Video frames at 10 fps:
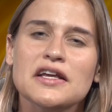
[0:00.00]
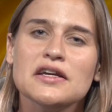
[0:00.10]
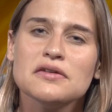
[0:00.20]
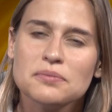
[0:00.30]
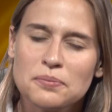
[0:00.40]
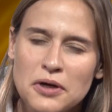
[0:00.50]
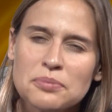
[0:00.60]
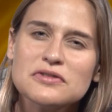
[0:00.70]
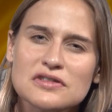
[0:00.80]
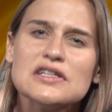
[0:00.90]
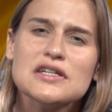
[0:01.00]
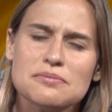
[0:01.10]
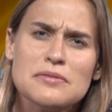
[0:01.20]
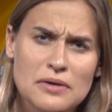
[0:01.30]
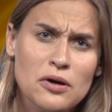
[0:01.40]
He purposely
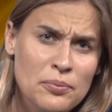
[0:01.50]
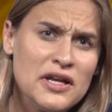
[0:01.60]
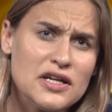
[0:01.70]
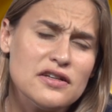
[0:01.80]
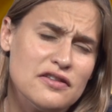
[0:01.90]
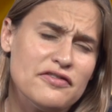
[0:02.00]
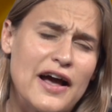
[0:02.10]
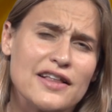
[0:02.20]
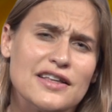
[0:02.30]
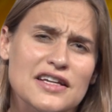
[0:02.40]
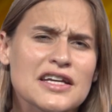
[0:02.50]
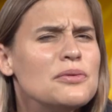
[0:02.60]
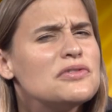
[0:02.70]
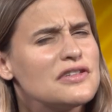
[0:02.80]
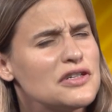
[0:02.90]
omitted the fact that he
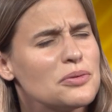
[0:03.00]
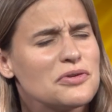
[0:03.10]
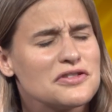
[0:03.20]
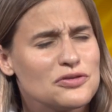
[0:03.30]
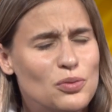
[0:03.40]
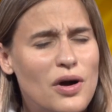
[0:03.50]
was in the yearbooks as